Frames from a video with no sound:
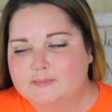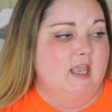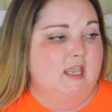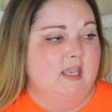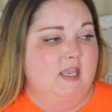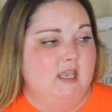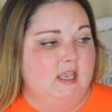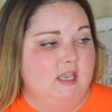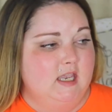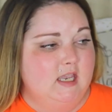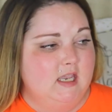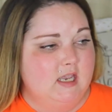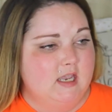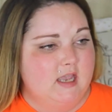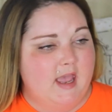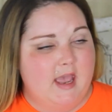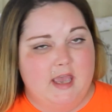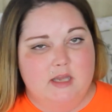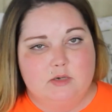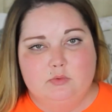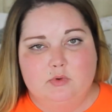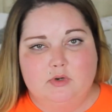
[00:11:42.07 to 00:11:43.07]
He
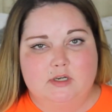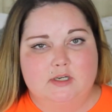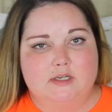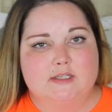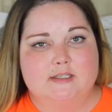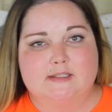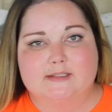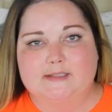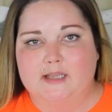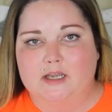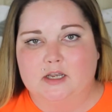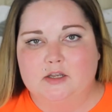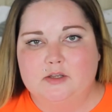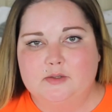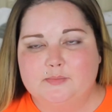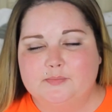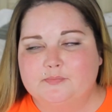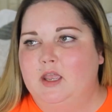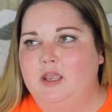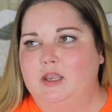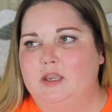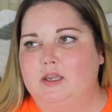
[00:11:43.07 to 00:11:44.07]
had one in his
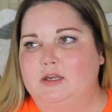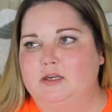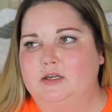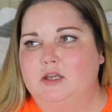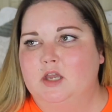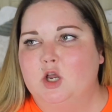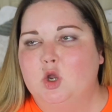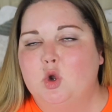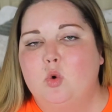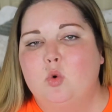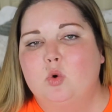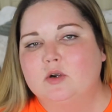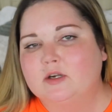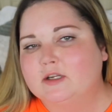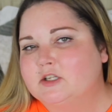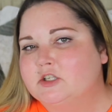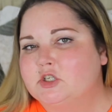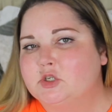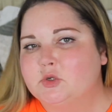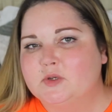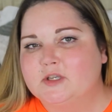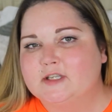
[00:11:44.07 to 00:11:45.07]
cell, and according
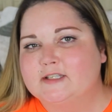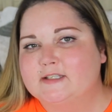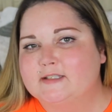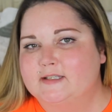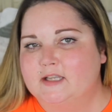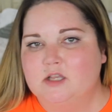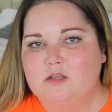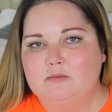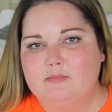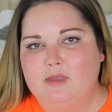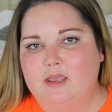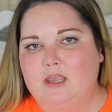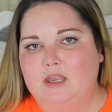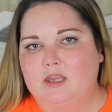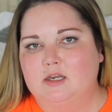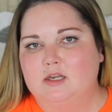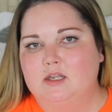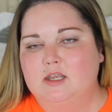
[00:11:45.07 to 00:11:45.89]
to his cellmate,